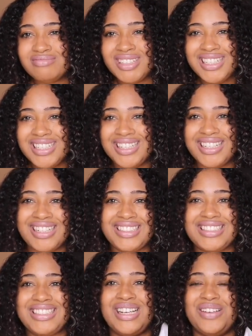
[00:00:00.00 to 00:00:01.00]

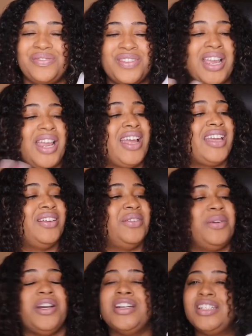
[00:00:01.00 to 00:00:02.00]
except
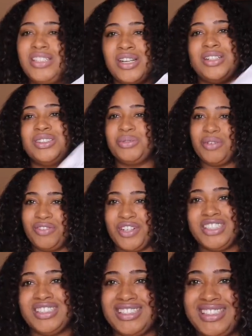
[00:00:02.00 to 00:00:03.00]
we're adults with
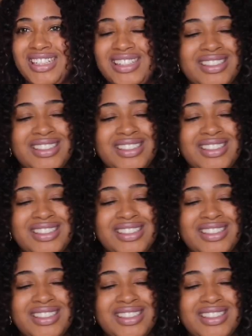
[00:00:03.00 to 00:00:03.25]
Versagel.